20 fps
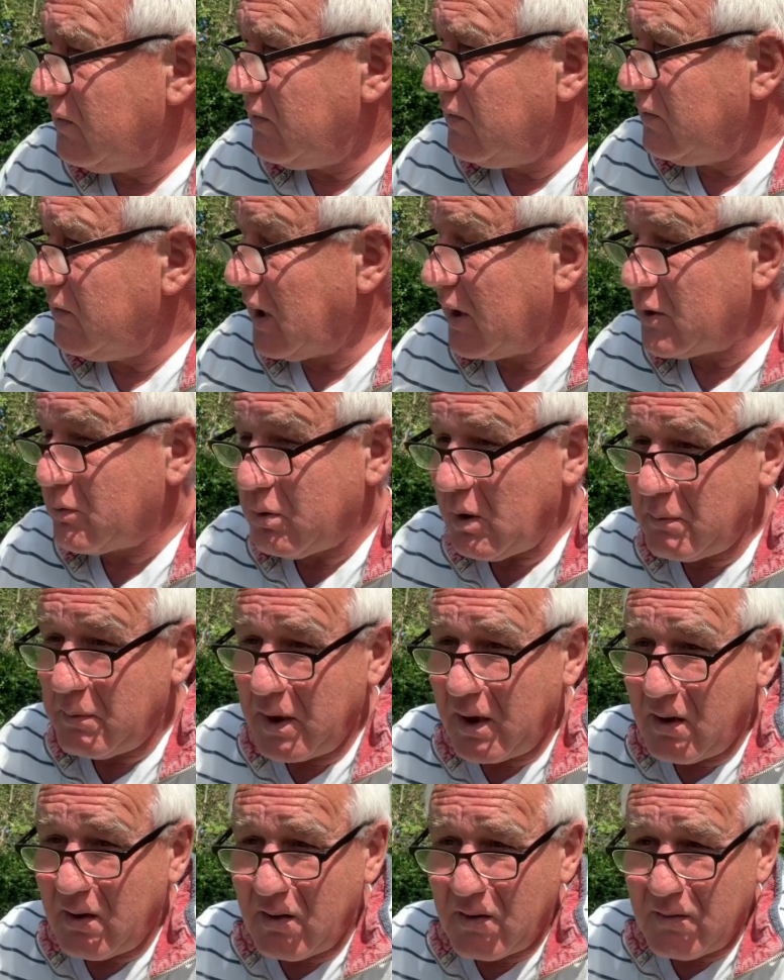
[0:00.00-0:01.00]
that's where we
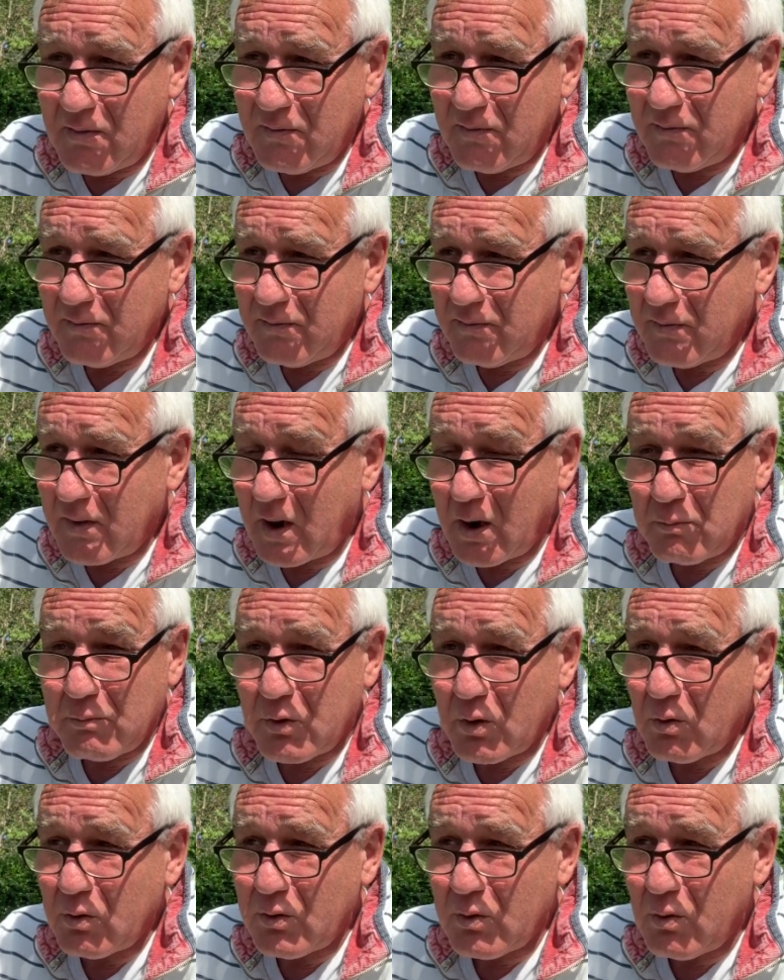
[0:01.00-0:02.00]
are. And I'm
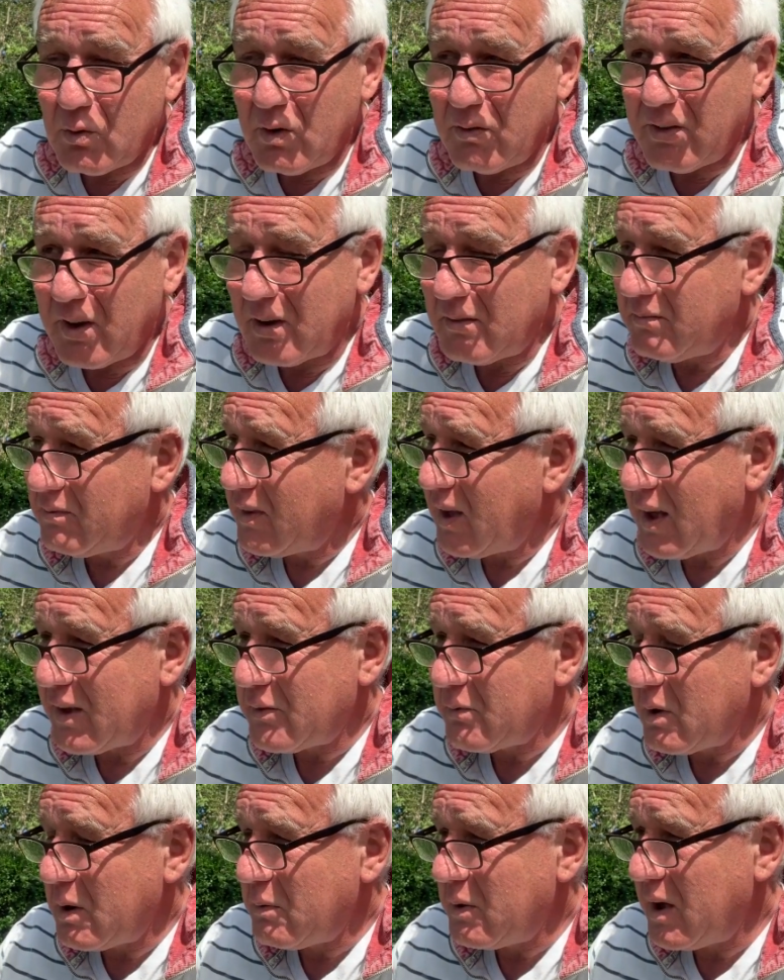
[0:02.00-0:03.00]
talking to all of you. That's
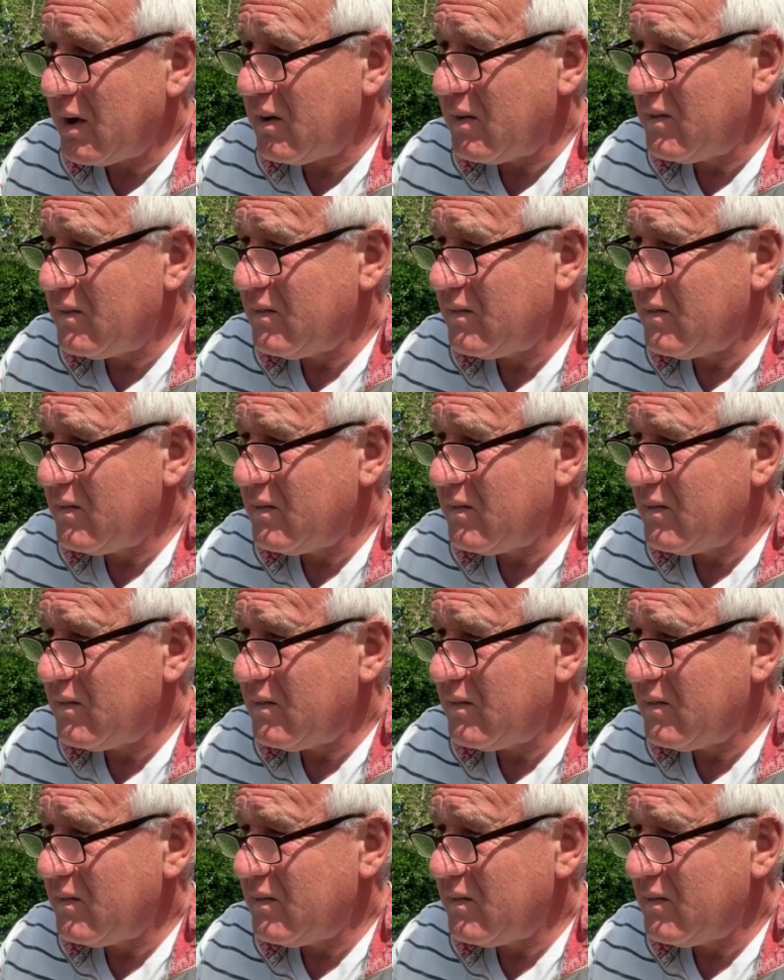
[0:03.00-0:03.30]
where we are.